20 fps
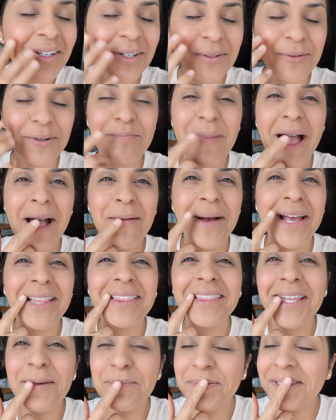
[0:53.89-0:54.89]
or my
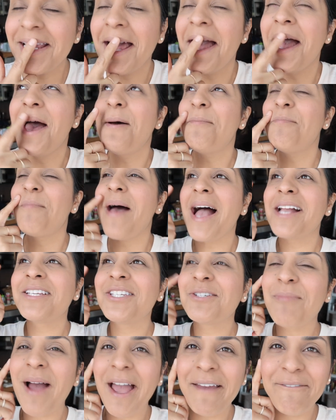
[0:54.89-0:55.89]
lips
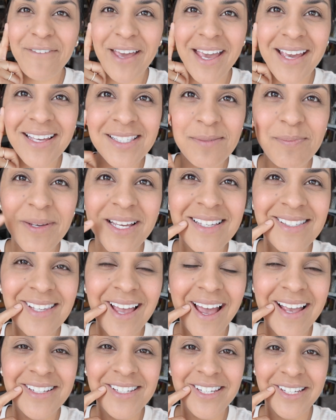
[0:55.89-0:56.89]
match my face because
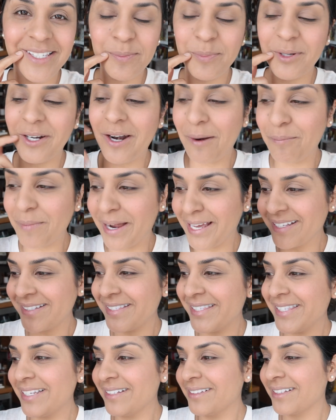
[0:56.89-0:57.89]
I just put on my
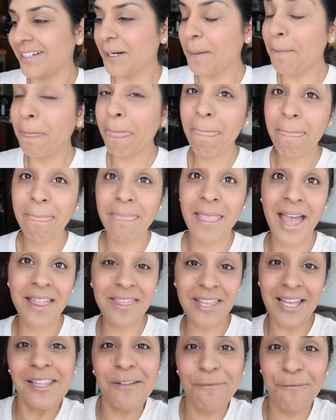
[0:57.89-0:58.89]
concealer
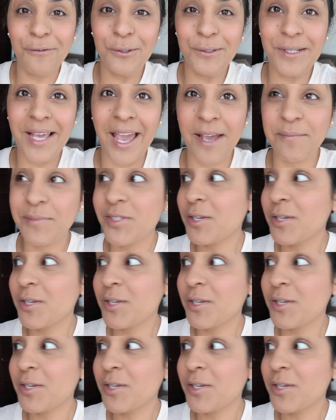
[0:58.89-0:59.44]
and then the food came.